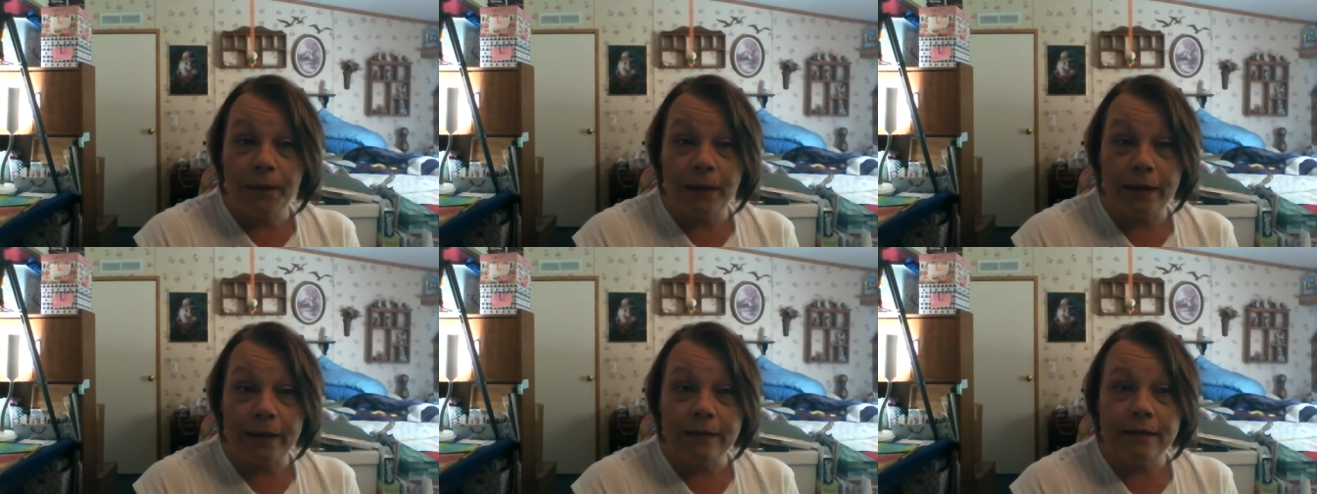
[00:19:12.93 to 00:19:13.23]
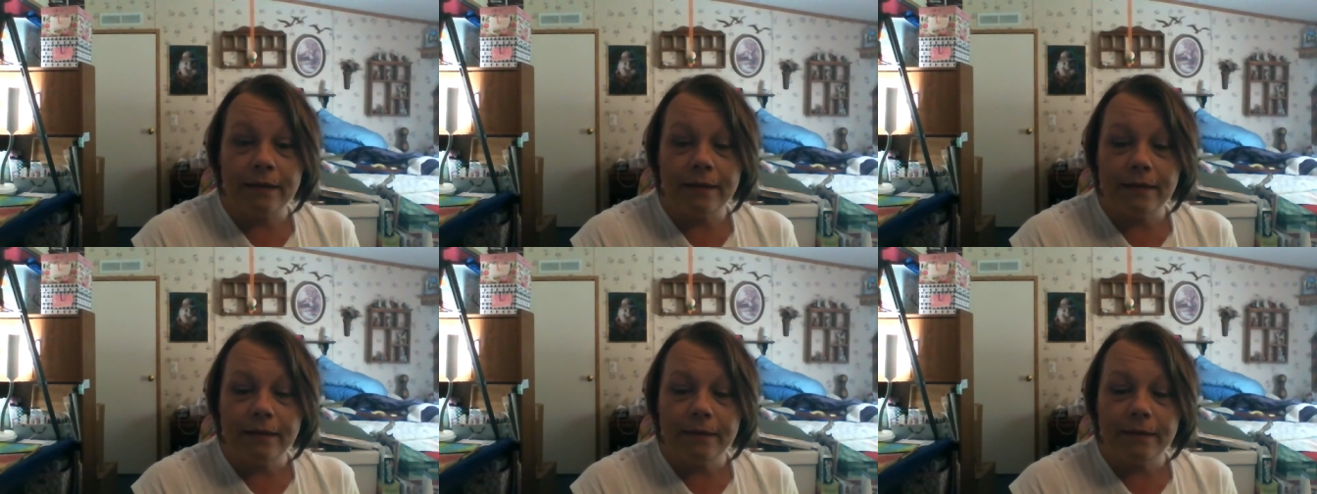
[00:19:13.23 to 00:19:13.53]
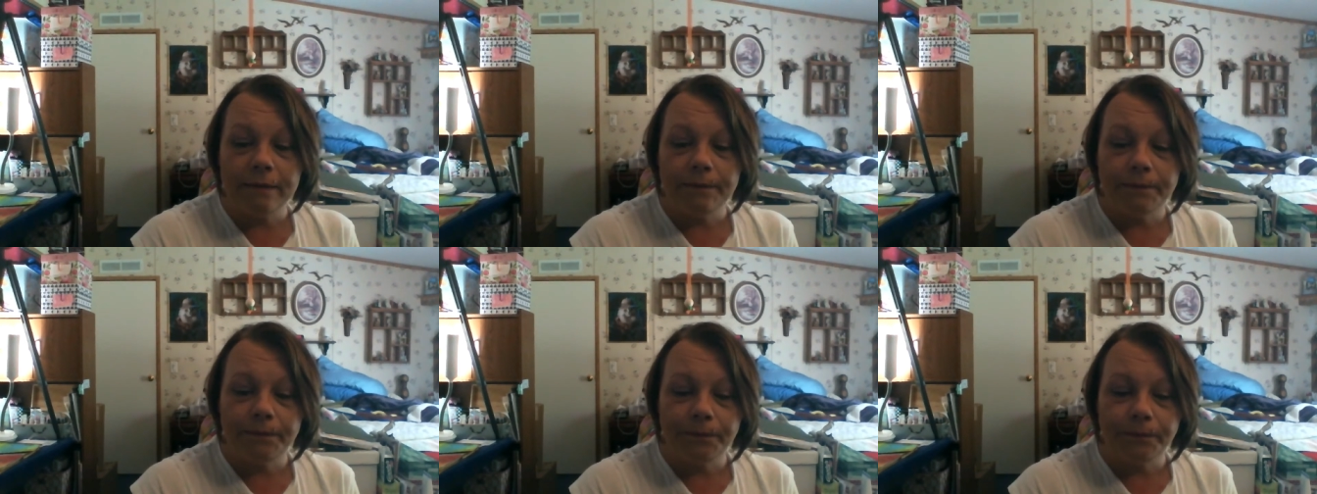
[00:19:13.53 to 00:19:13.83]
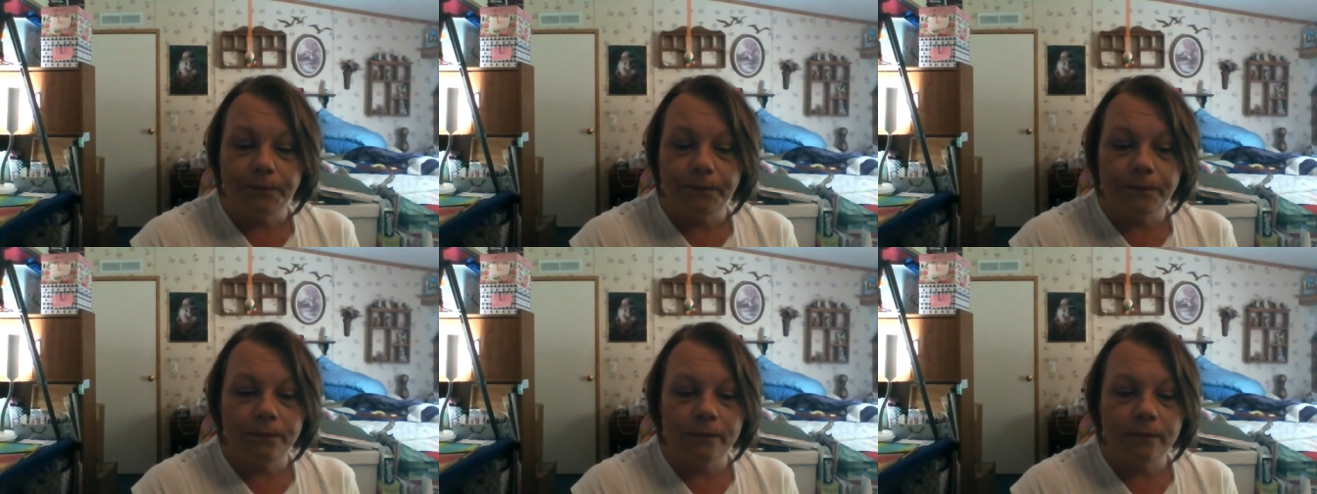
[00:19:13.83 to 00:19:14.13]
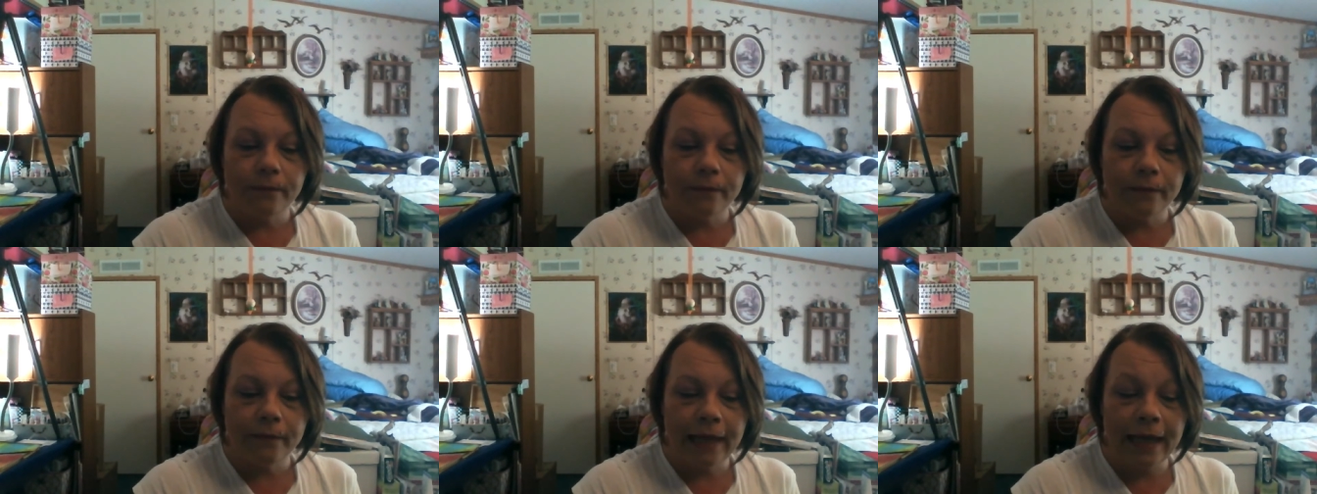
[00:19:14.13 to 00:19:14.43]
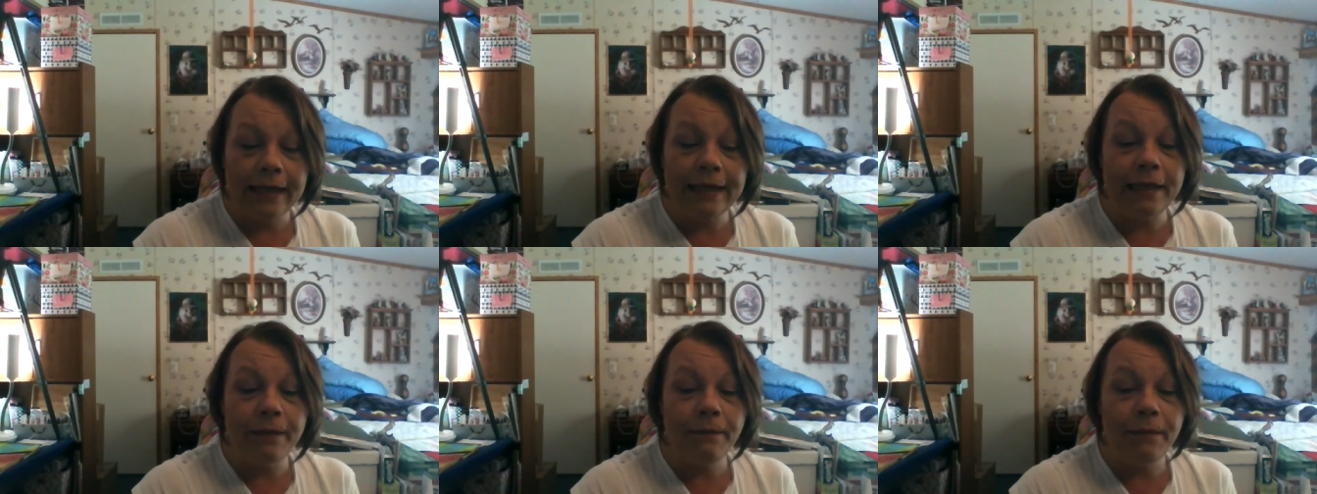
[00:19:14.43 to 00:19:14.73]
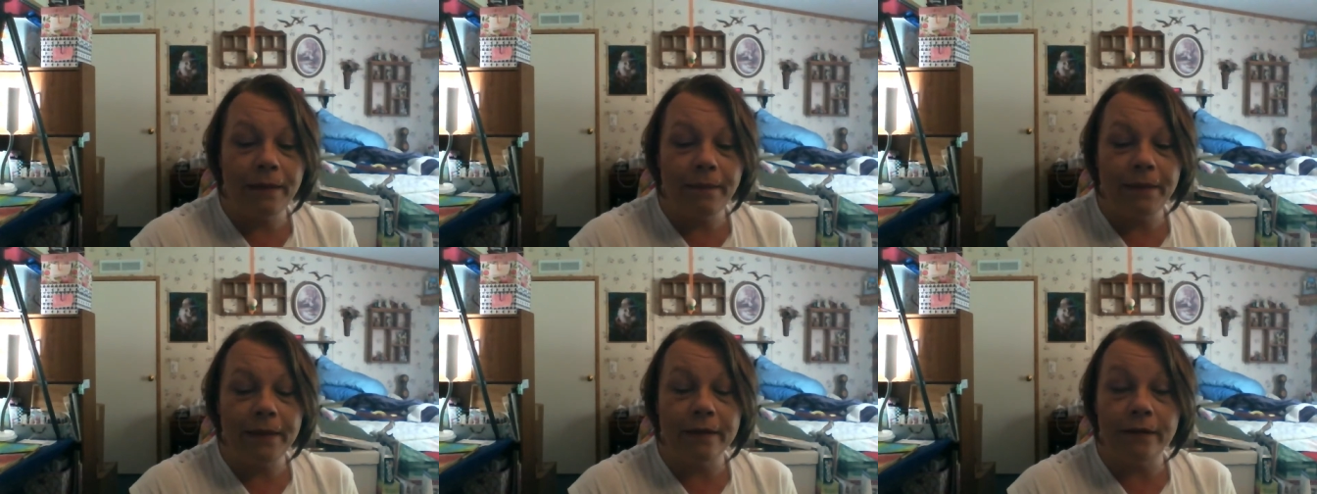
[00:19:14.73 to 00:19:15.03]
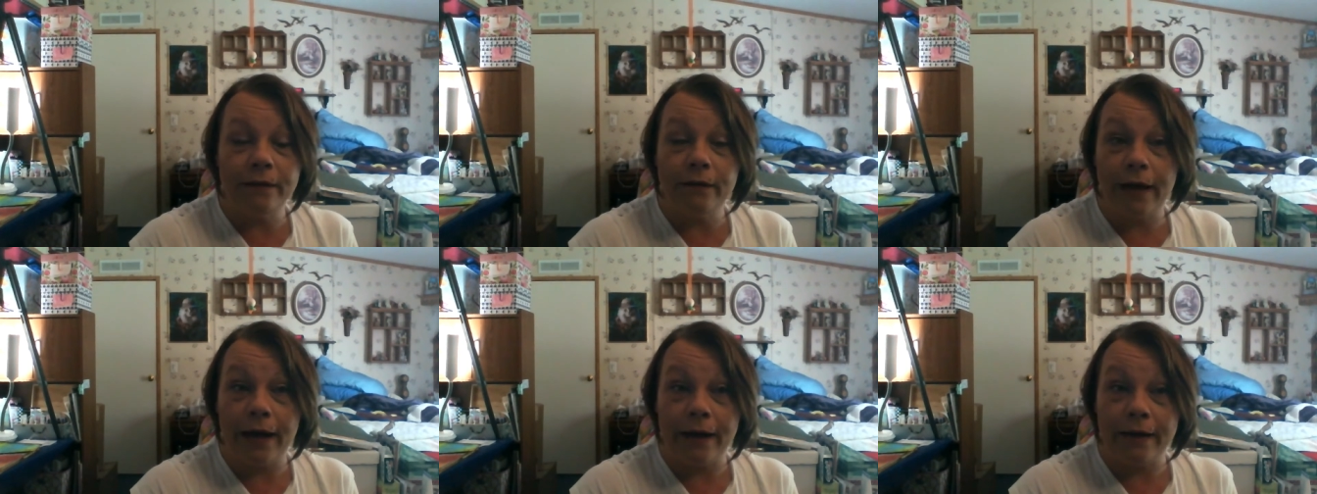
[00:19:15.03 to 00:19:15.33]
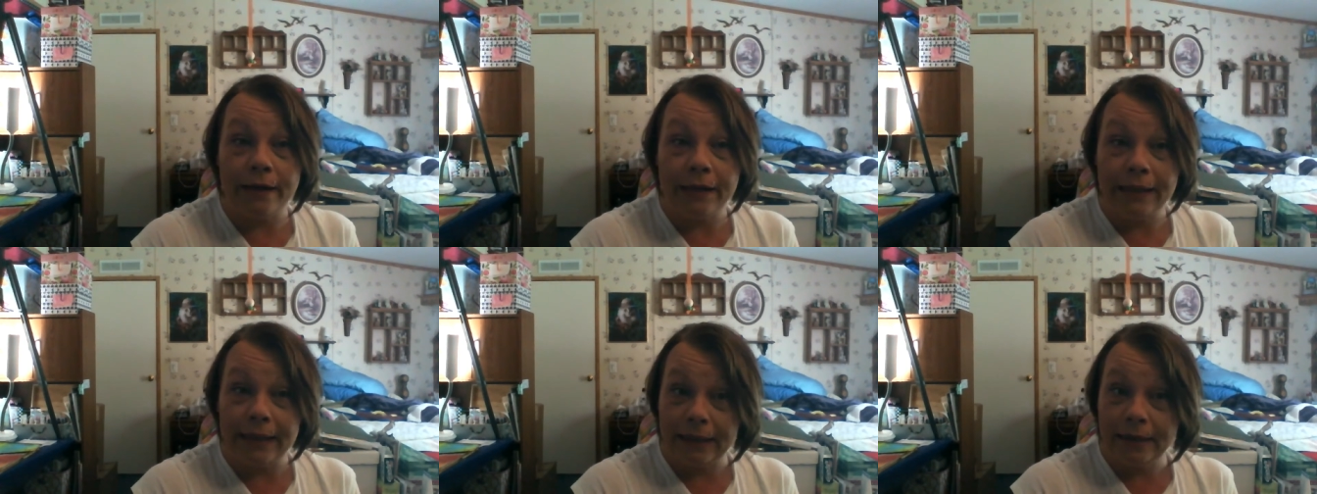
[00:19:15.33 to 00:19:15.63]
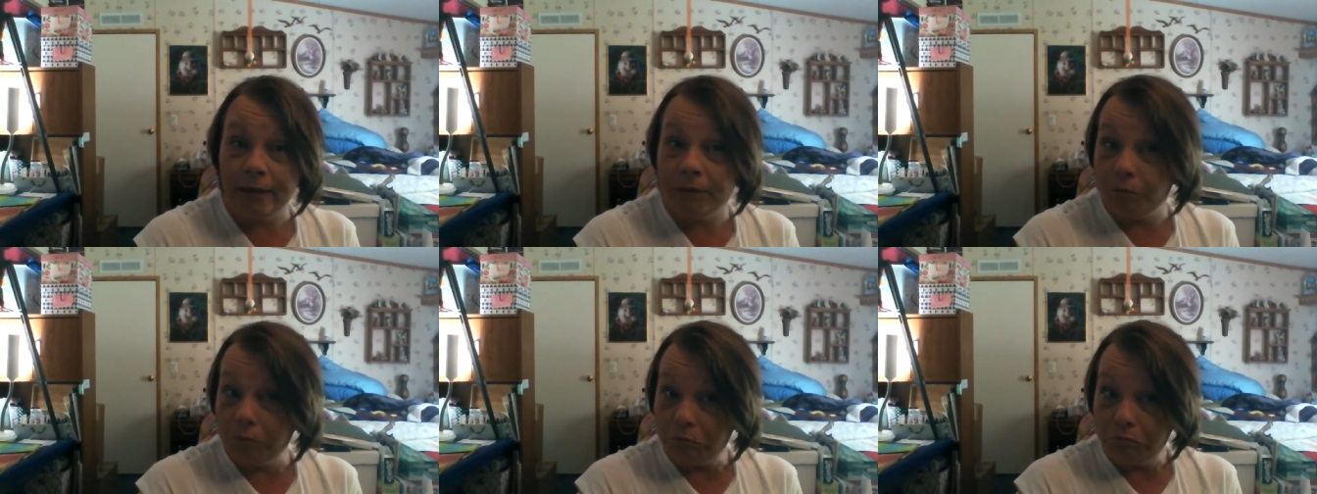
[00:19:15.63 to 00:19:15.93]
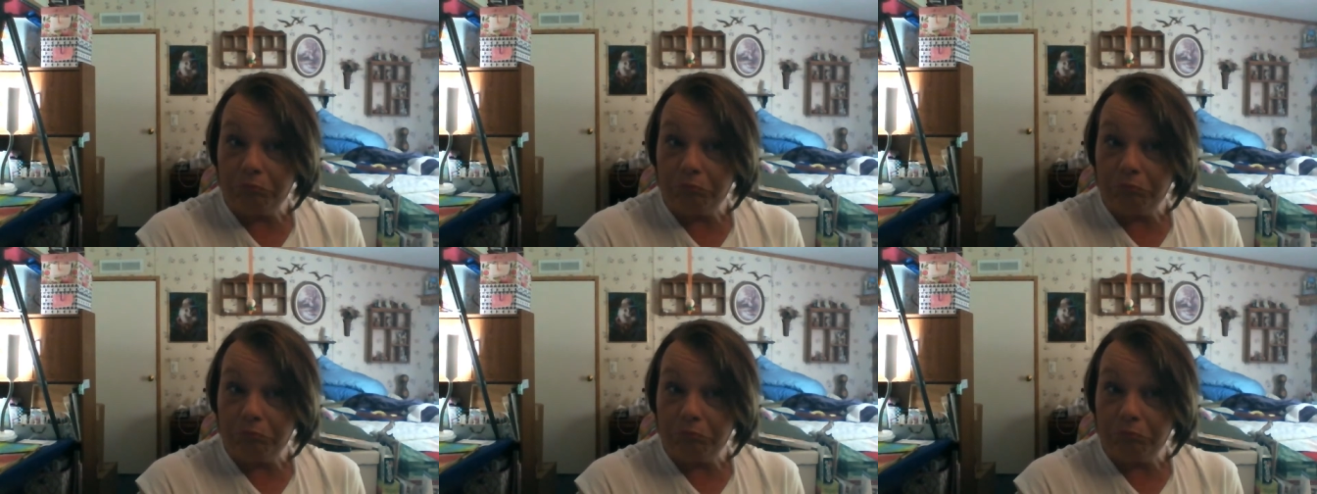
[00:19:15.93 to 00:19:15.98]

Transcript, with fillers: Priceless. And they may be a little out of date.